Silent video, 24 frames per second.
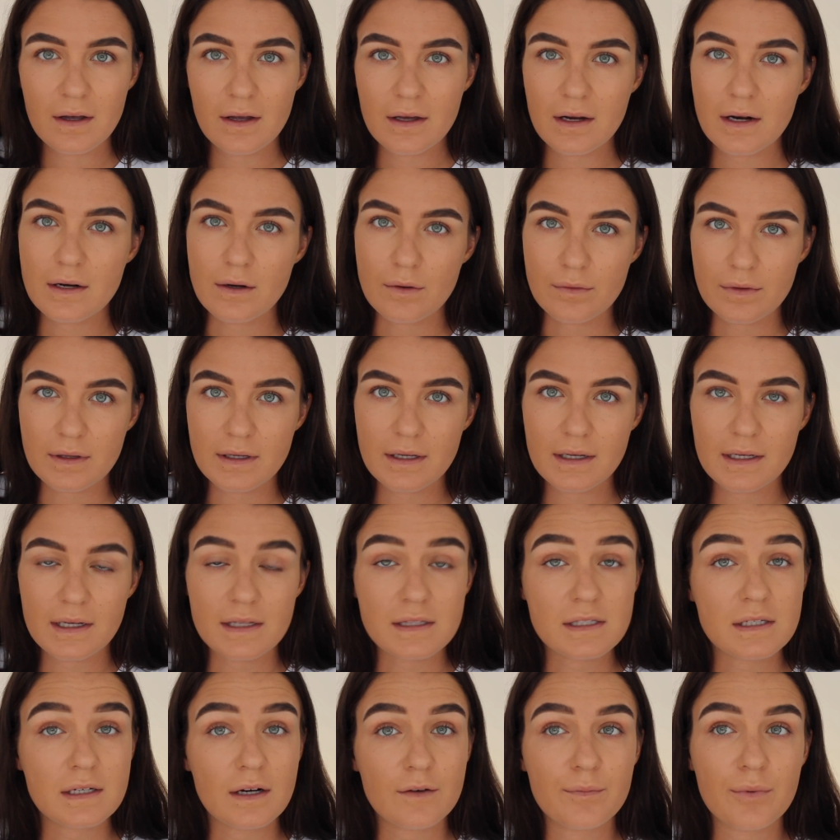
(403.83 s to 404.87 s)
and I don't think it
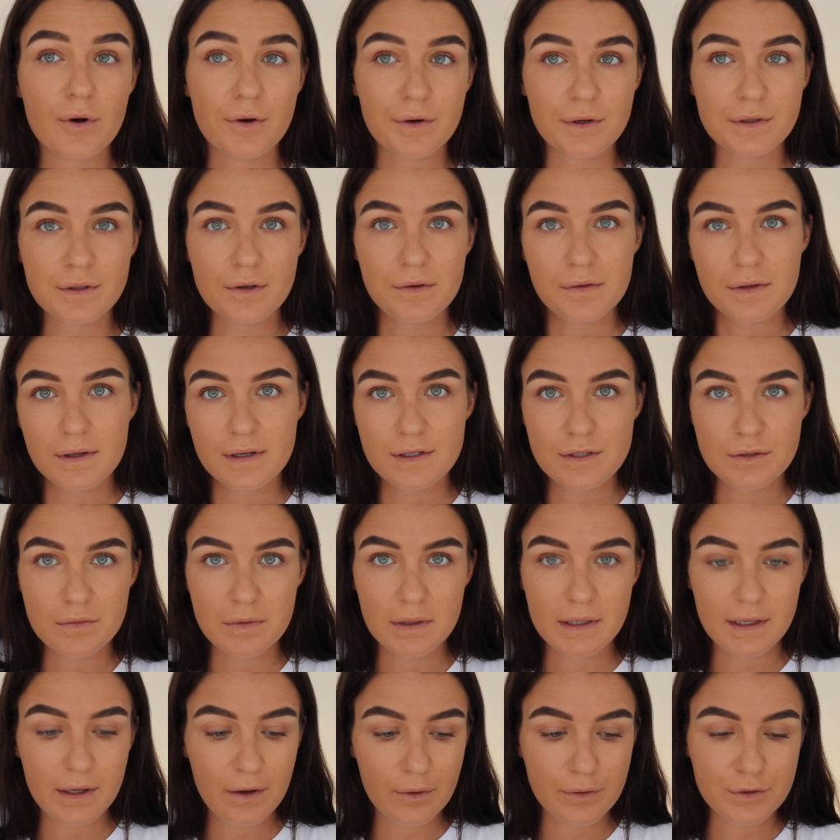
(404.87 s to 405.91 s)
gets enough product on there to
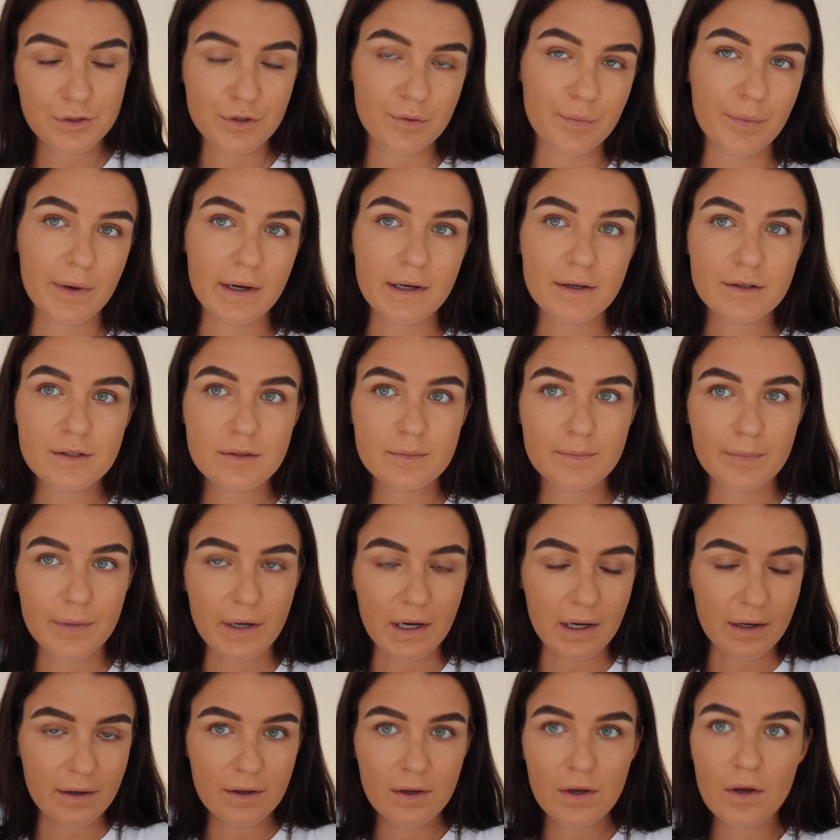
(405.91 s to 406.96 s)
really hold your brows,
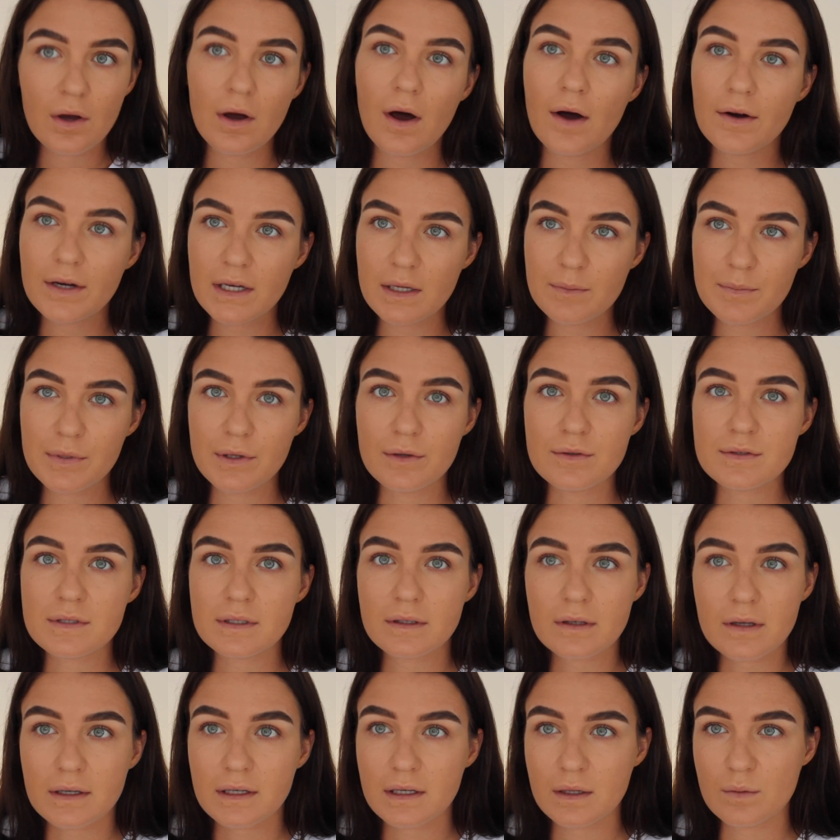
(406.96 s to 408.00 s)
but I'll keep
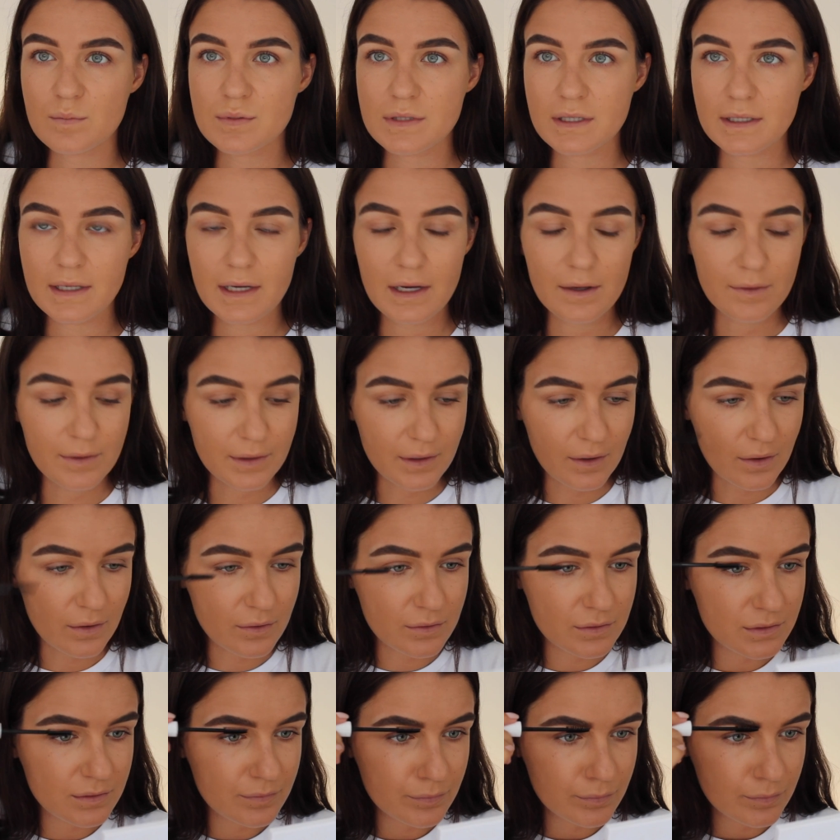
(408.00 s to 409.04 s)
using it and keep seeing how it
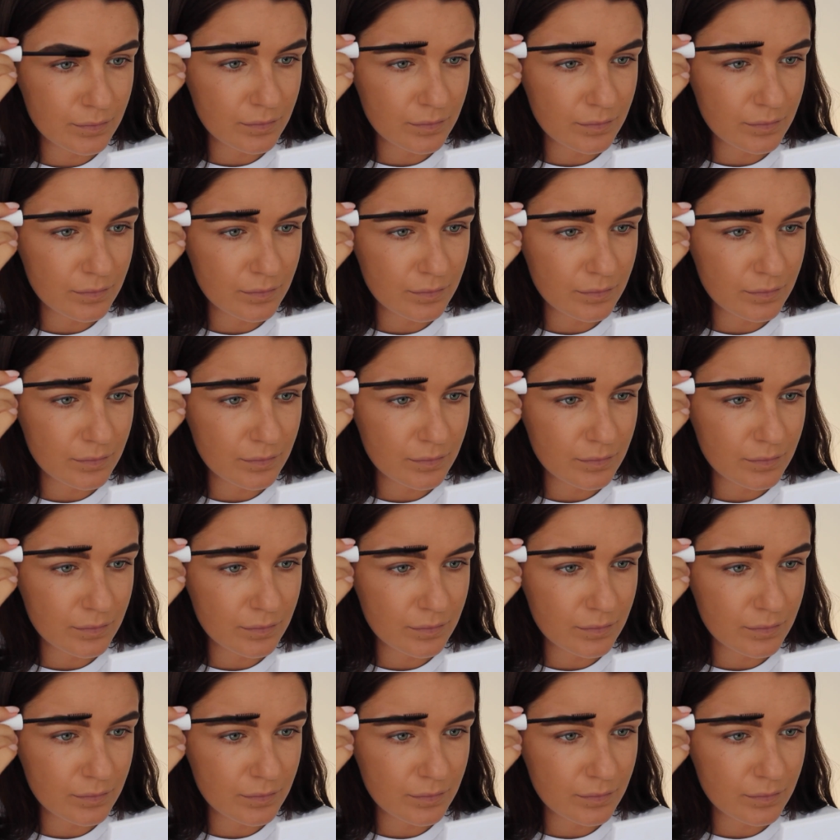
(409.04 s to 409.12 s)
goes.